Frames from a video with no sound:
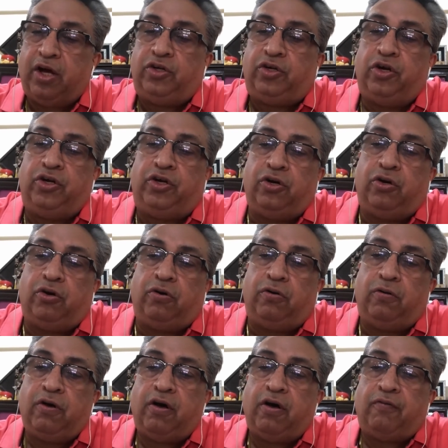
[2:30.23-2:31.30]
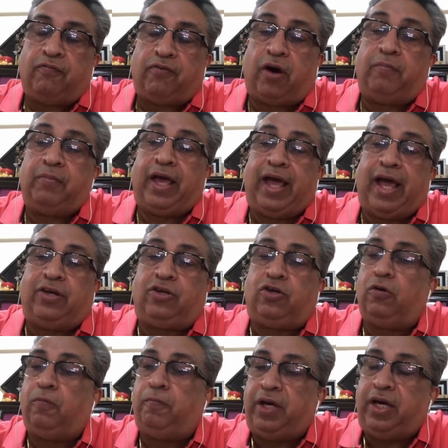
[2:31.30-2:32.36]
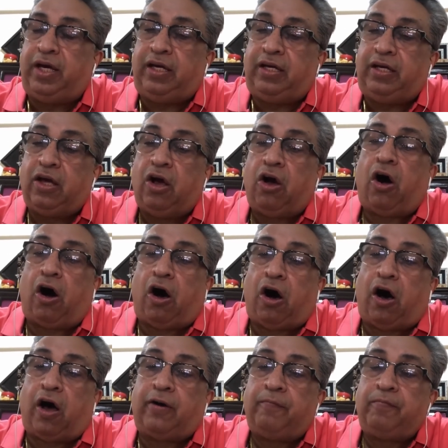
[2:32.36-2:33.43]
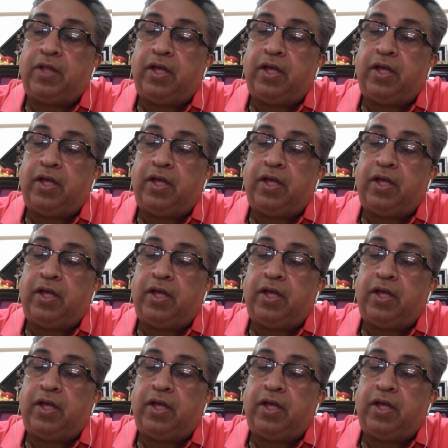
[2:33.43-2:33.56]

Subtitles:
to do from A to B, or